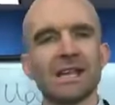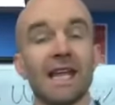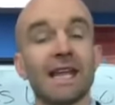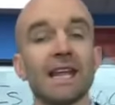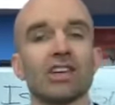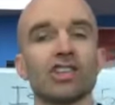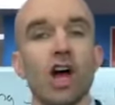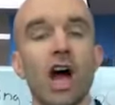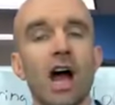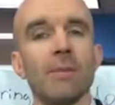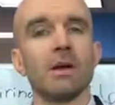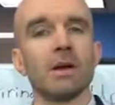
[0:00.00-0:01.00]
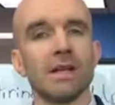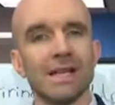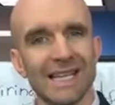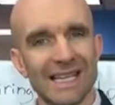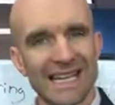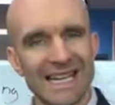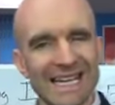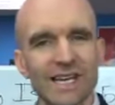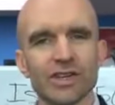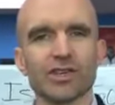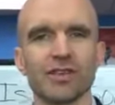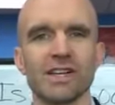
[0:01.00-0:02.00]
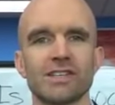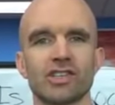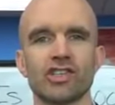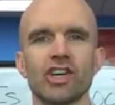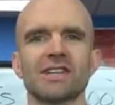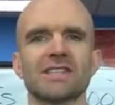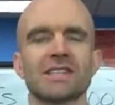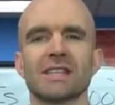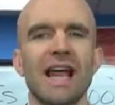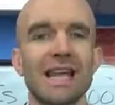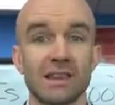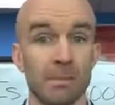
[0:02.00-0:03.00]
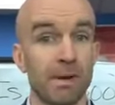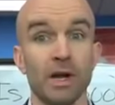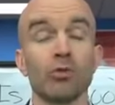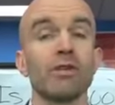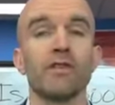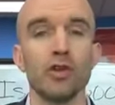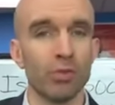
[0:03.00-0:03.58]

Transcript: that getting a job in industries just like the peer review